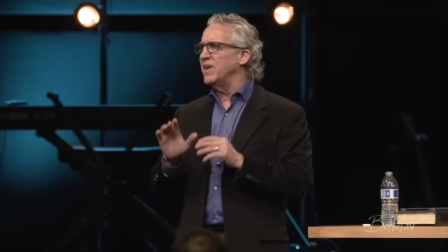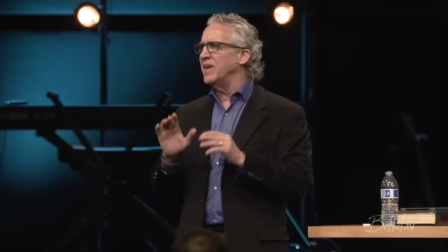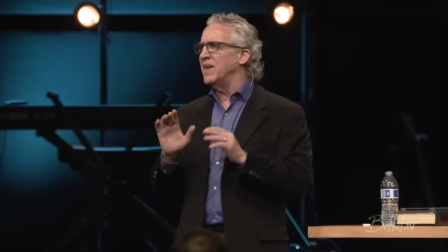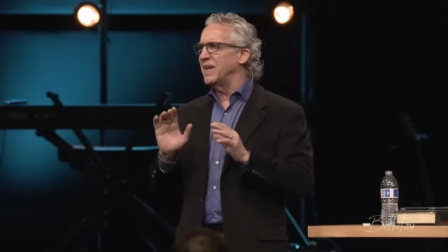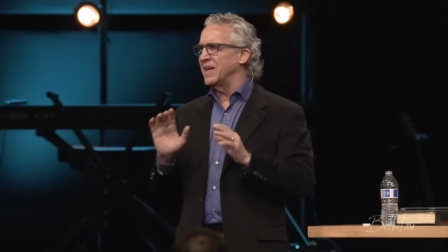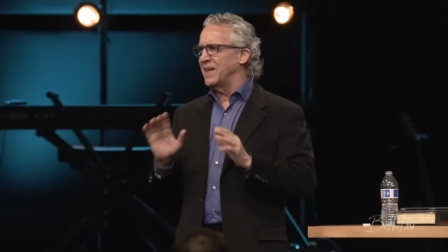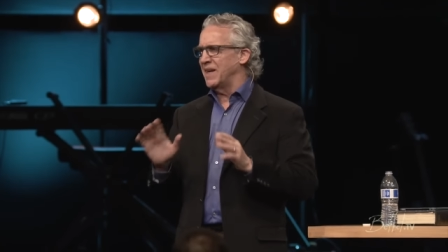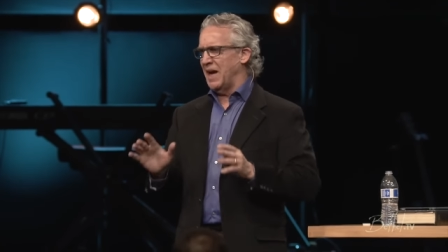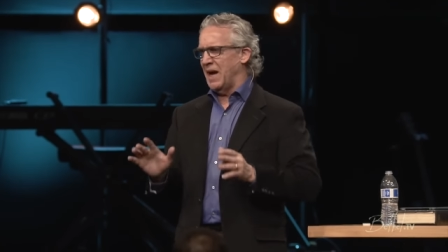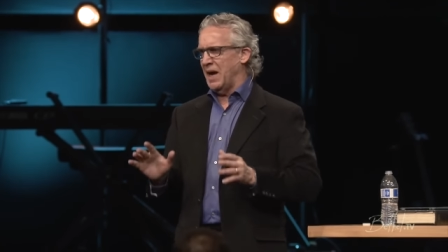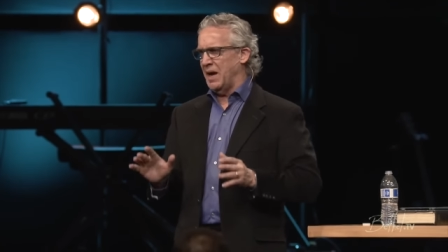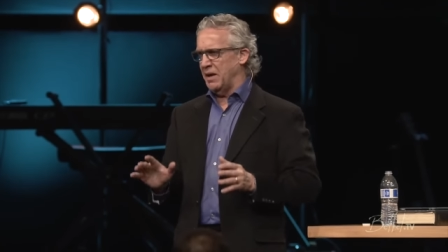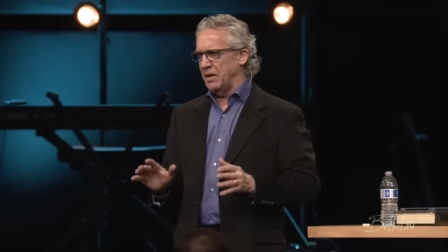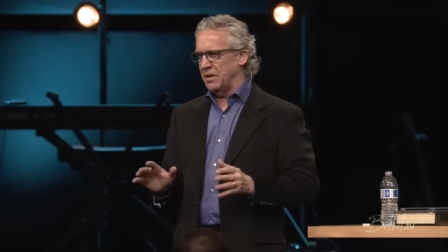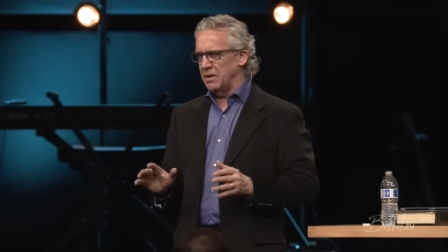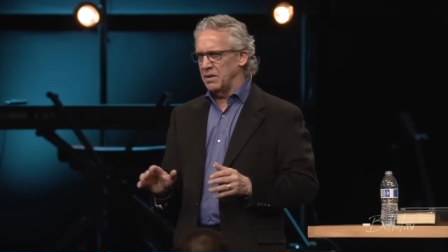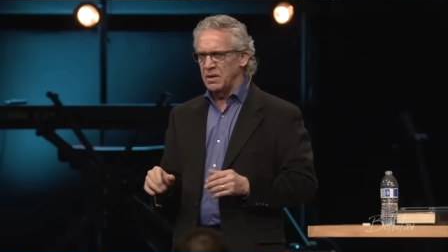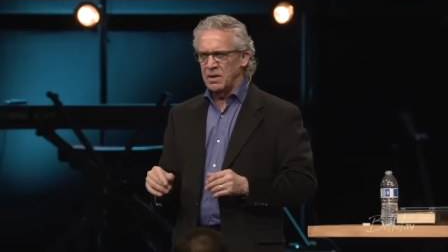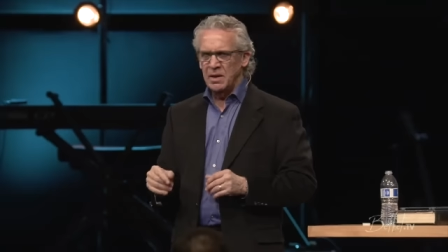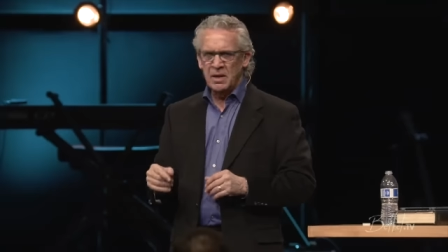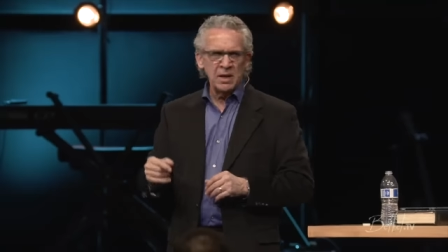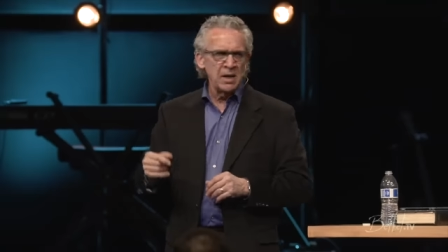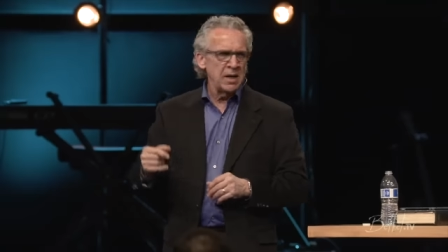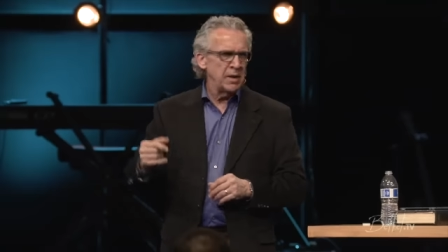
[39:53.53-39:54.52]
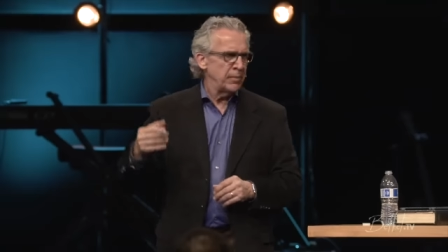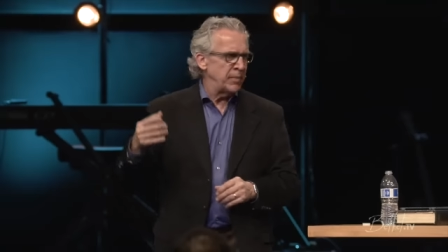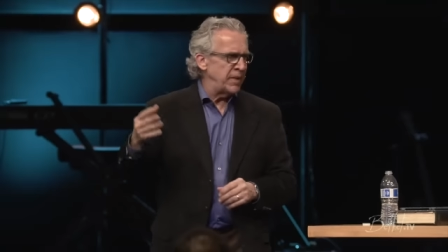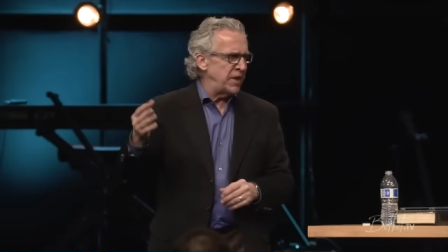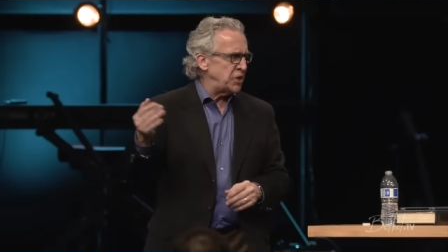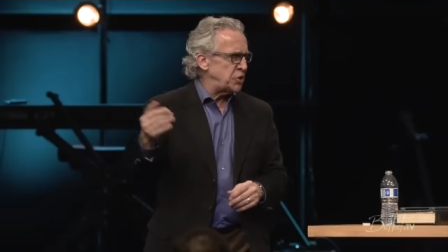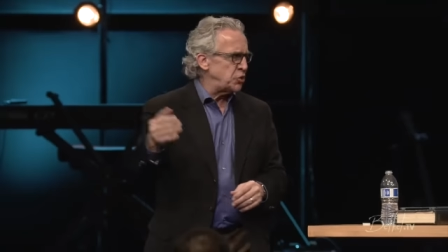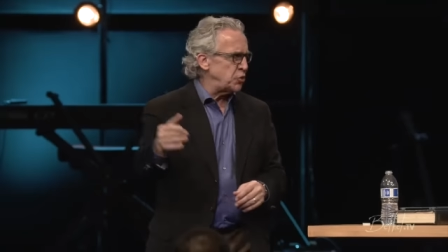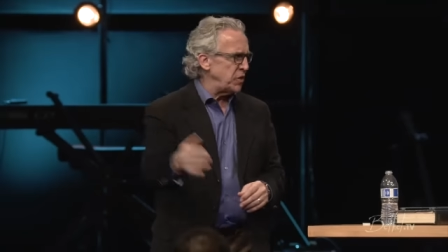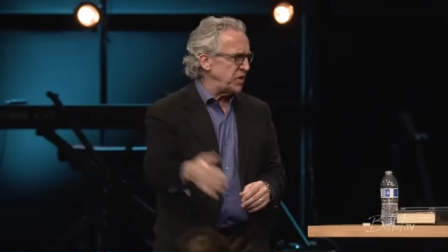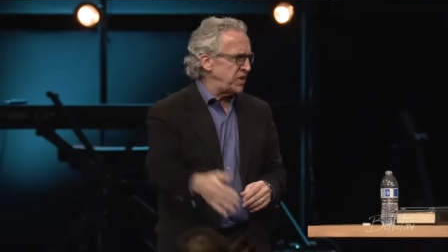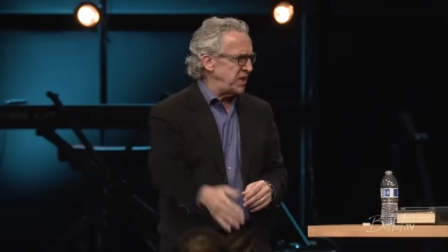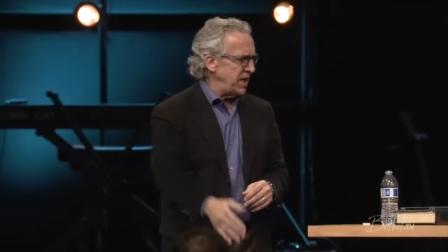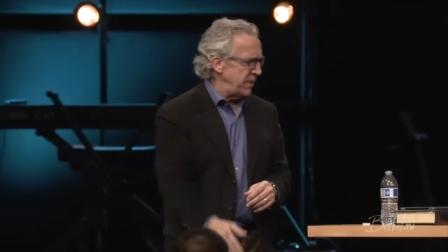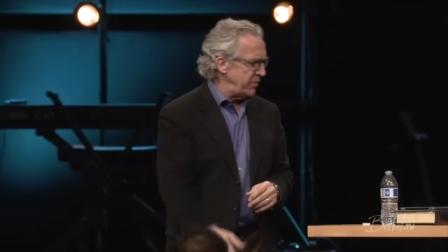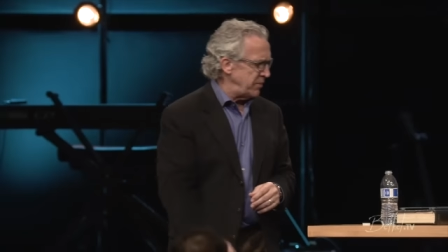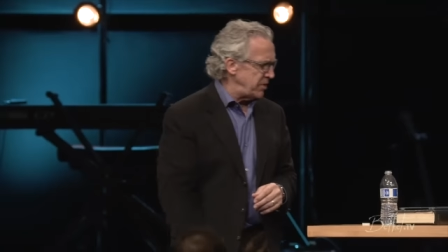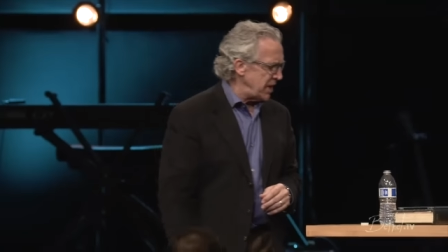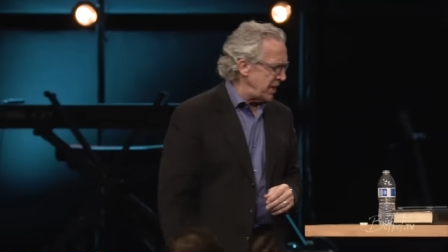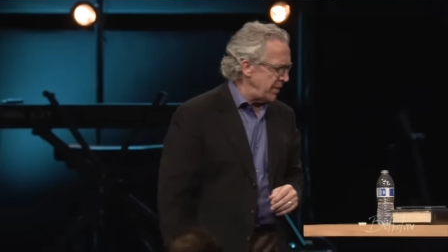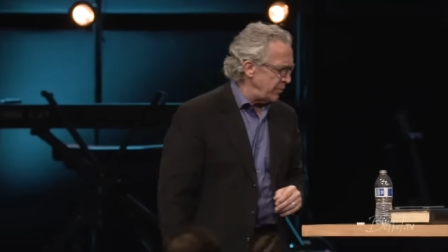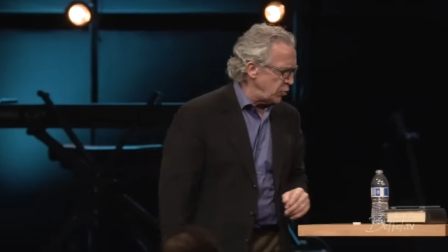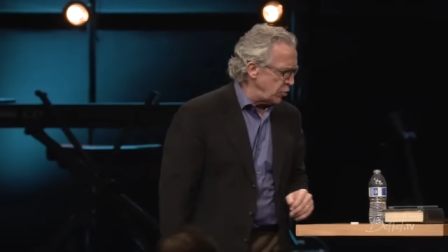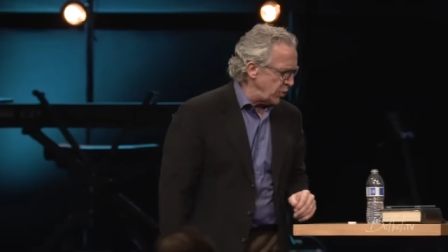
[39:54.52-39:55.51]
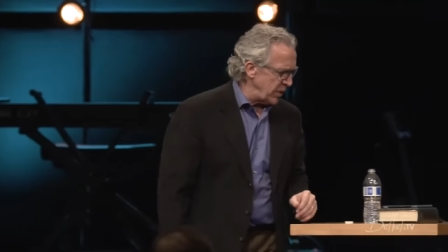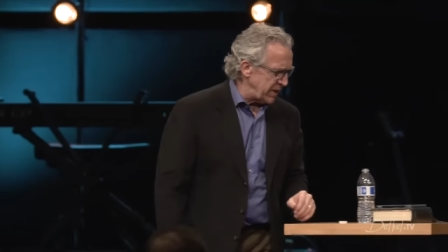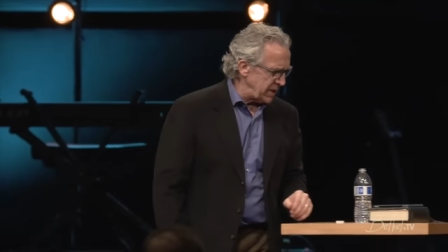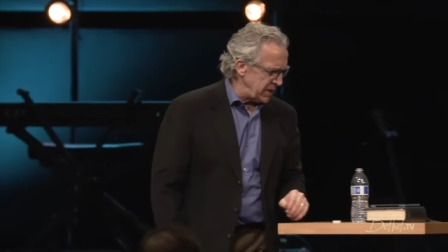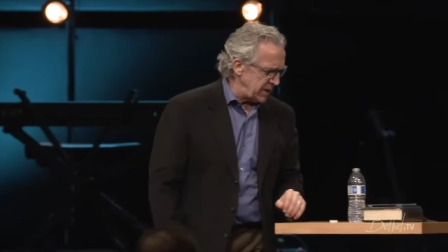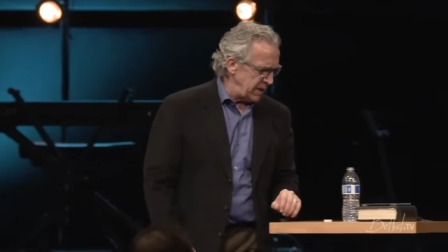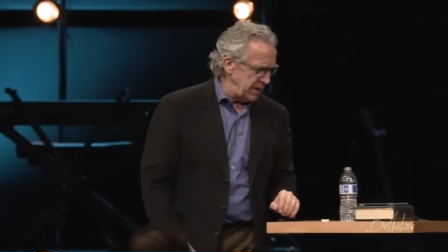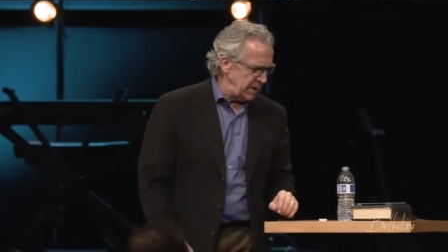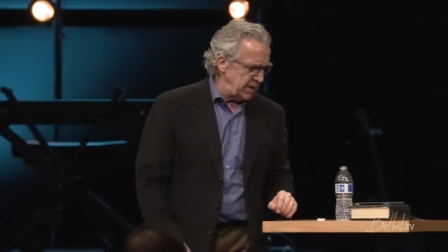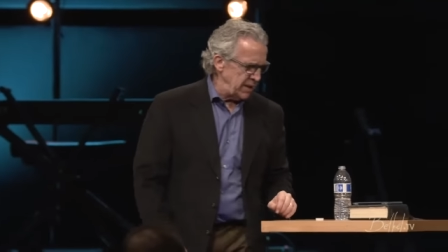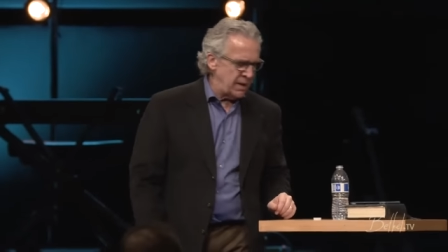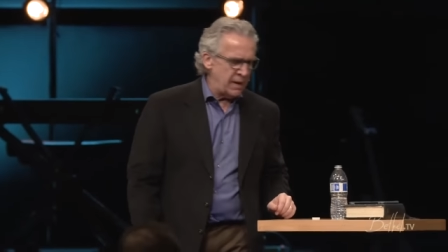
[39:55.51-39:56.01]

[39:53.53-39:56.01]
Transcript: again. Ministry team, come quickly.